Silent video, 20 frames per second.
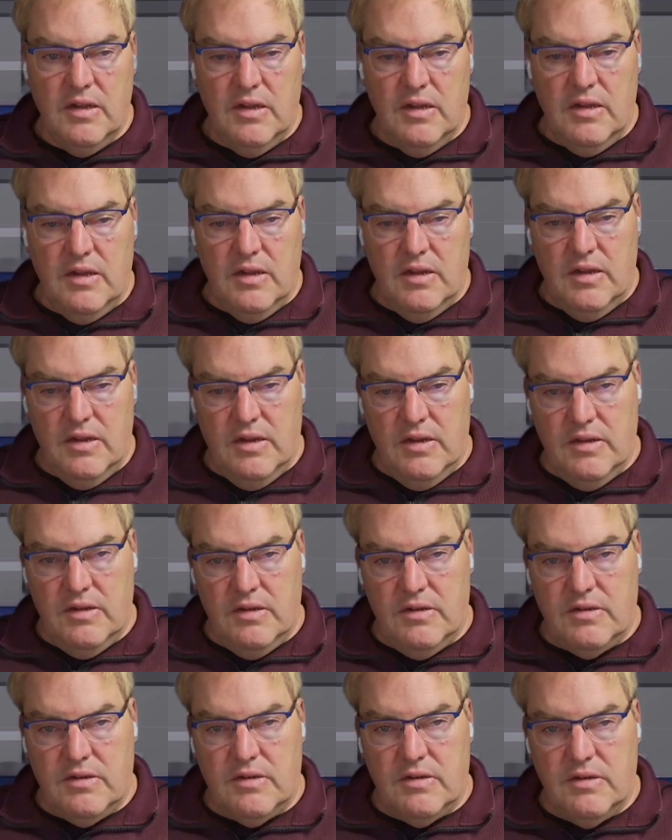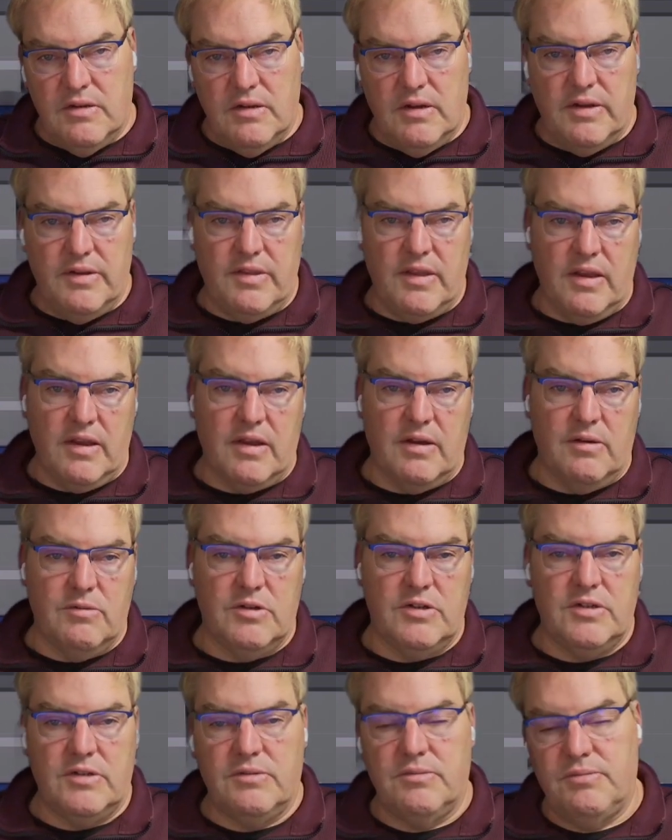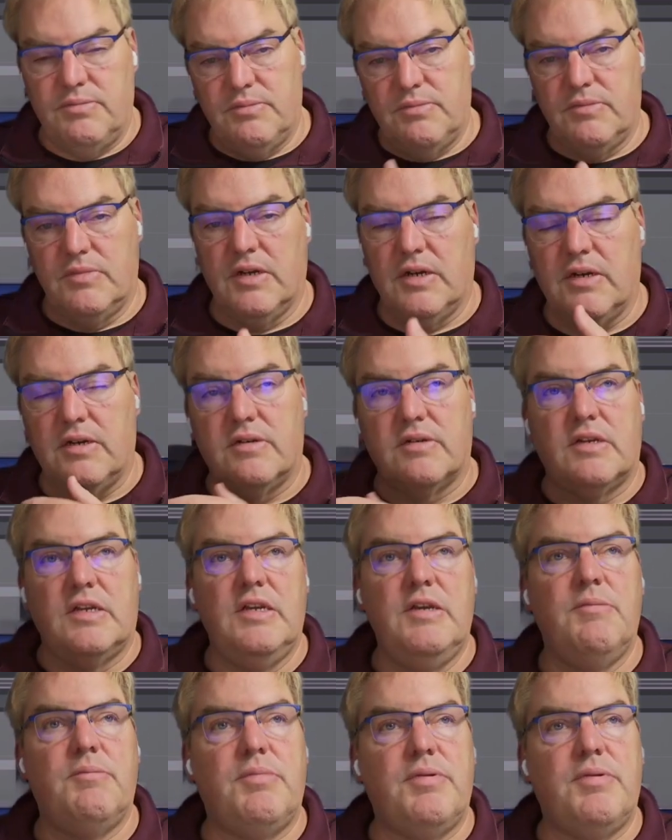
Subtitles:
And I think I will keep